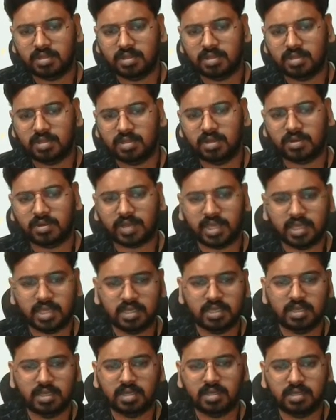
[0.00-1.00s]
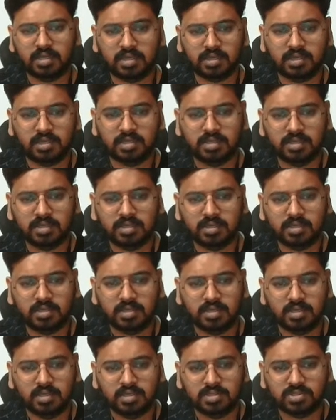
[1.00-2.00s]
okay, so
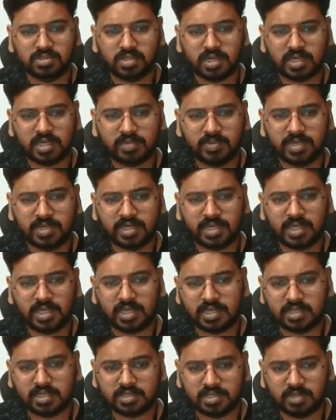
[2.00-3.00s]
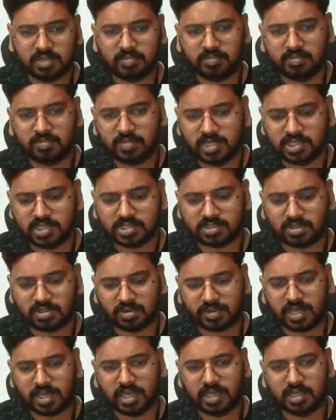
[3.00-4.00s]
let me take some list.
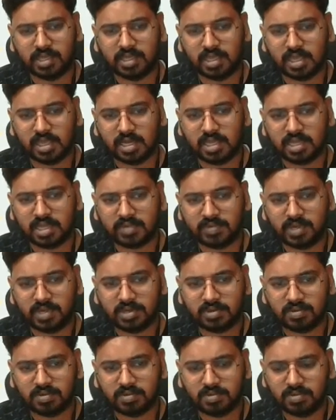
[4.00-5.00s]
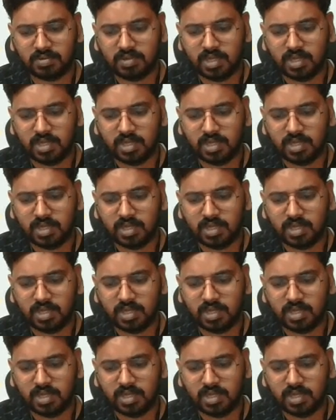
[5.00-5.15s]
Okay, l equal to